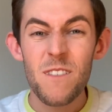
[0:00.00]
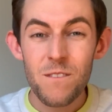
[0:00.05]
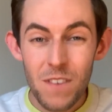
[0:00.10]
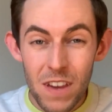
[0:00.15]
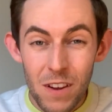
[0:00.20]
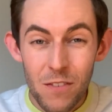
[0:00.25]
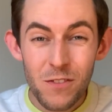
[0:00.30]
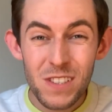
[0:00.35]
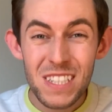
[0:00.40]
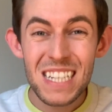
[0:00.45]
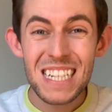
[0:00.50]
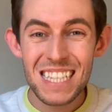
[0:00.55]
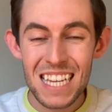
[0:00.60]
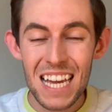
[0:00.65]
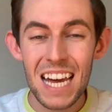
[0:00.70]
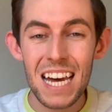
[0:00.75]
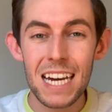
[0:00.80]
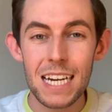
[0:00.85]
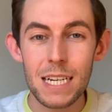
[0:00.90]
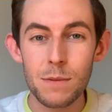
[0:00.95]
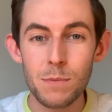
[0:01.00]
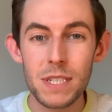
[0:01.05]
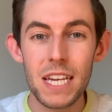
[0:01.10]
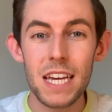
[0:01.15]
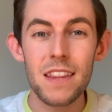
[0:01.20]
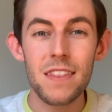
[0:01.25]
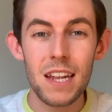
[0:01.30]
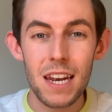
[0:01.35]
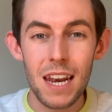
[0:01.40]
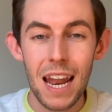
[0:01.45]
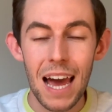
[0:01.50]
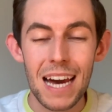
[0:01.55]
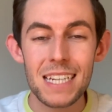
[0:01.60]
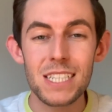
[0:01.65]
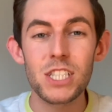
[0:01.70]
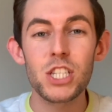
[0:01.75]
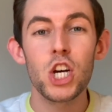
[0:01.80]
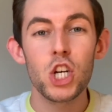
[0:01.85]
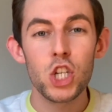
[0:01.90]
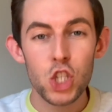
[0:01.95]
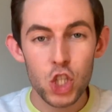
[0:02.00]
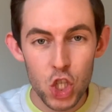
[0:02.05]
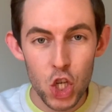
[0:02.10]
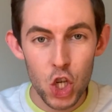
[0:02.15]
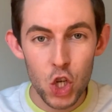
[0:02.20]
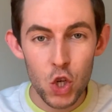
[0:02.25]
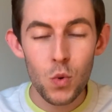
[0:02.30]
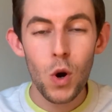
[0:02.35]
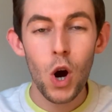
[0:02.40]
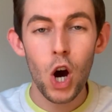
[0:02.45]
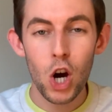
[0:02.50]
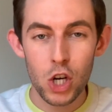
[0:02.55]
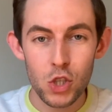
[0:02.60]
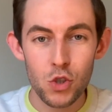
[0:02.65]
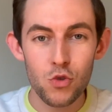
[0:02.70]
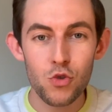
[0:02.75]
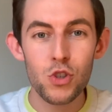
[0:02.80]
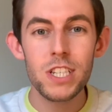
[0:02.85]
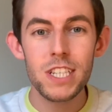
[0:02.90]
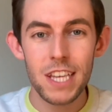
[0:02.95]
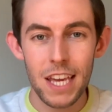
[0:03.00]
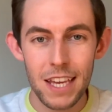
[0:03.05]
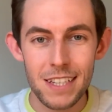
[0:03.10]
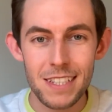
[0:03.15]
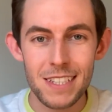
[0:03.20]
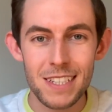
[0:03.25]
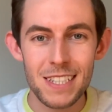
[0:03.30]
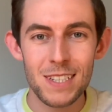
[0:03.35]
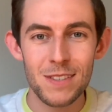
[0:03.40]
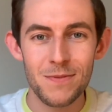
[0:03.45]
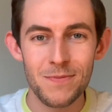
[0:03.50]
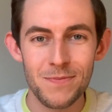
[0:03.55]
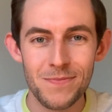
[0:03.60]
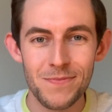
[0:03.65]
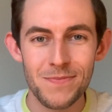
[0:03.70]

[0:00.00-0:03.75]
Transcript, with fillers: 50 times in the last 200 years.